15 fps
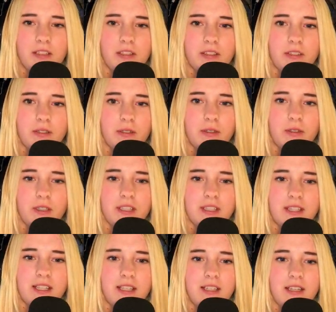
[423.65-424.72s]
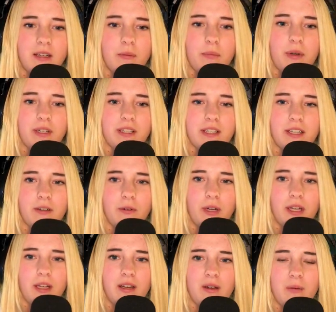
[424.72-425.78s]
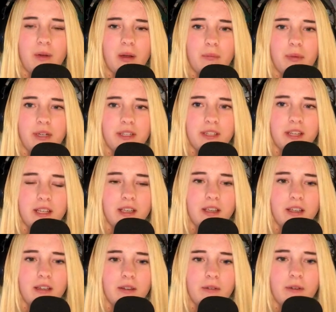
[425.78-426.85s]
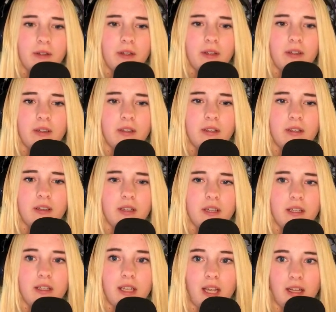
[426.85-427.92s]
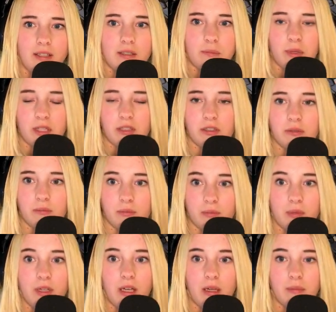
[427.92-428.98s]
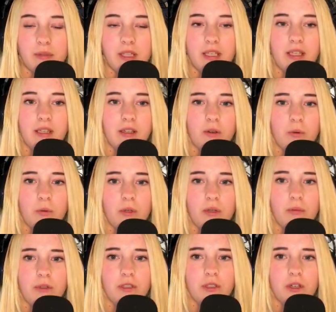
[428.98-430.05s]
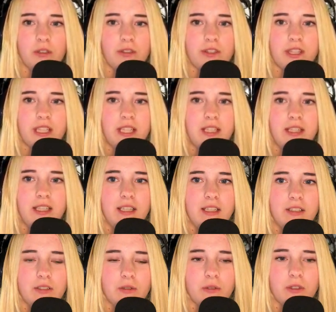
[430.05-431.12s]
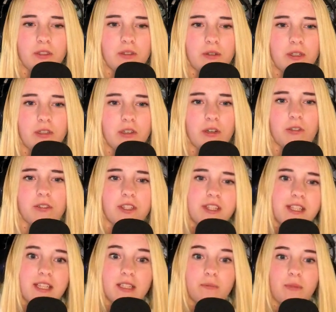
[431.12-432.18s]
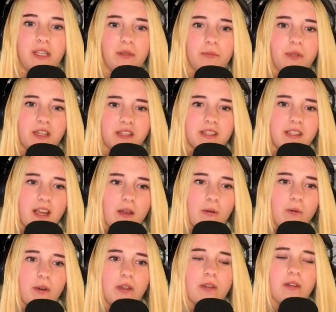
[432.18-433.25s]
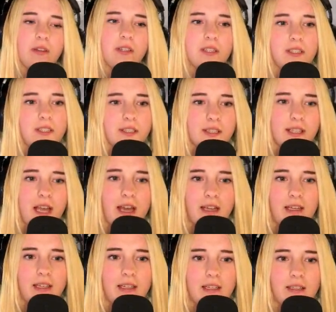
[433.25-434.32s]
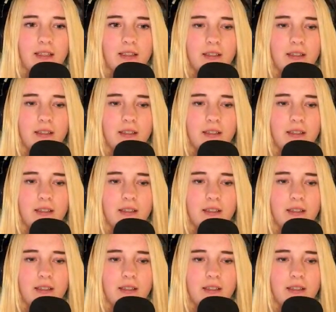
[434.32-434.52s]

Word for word: So you can see that I'm pressing... Right now I'm pressing uh, uh, the X button up there in the corner, but you can't see the, it on the screen. You can't Ouch. see it being pressed down, sadly.